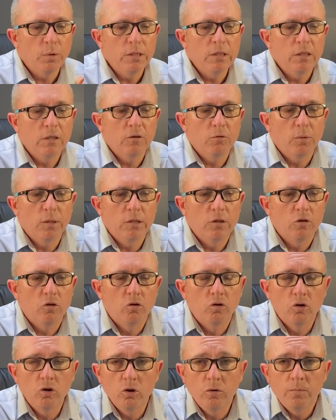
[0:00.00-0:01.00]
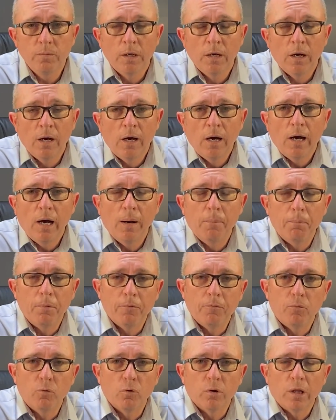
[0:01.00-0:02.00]
in 2022
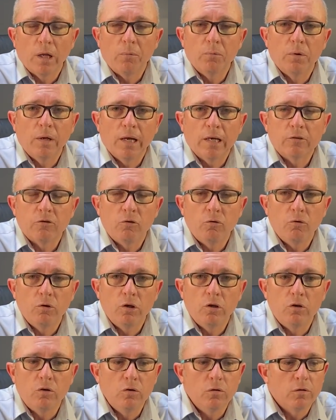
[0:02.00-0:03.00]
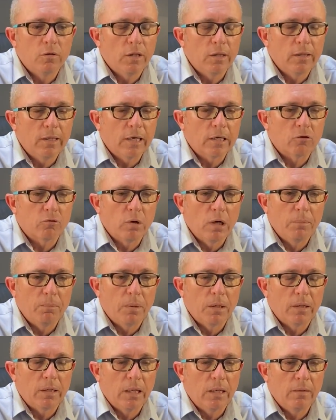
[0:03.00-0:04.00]
um, before they will actually reduce the
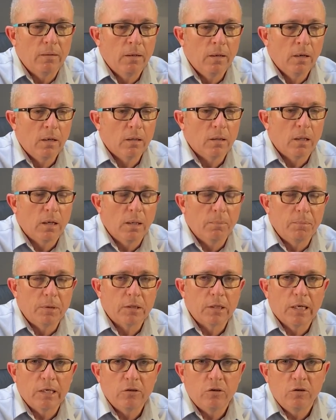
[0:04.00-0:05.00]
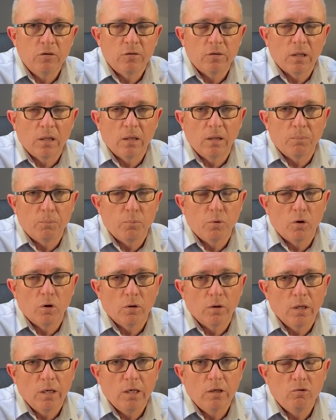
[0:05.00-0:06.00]
tax rate. But then the limitations that they
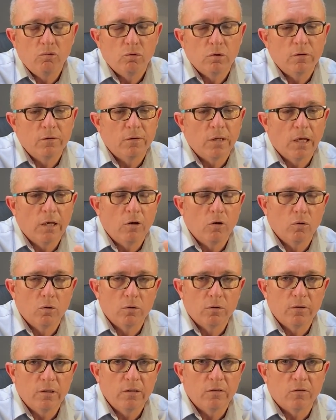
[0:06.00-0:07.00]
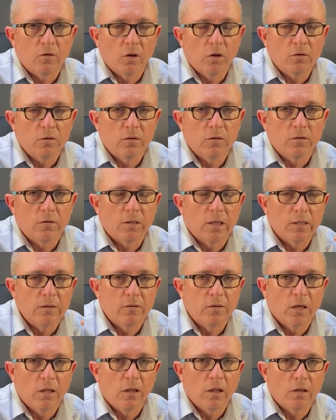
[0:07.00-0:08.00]
put on the interest and your assessed
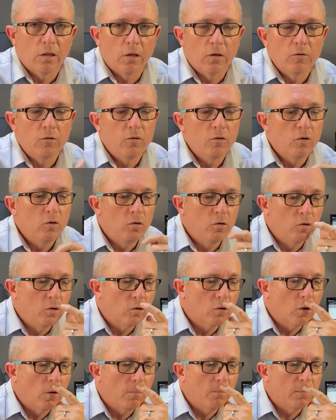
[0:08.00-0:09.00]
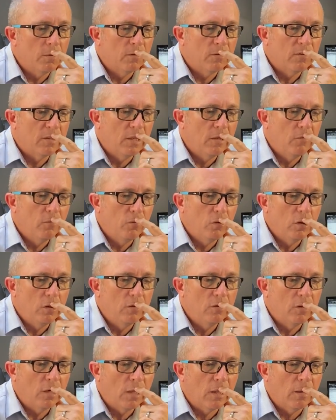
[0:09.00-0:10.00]
losses, they say that those two should
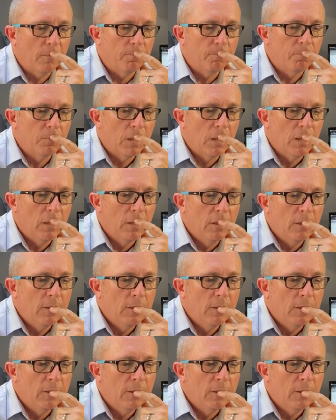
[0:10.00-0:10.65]
compensate for each other.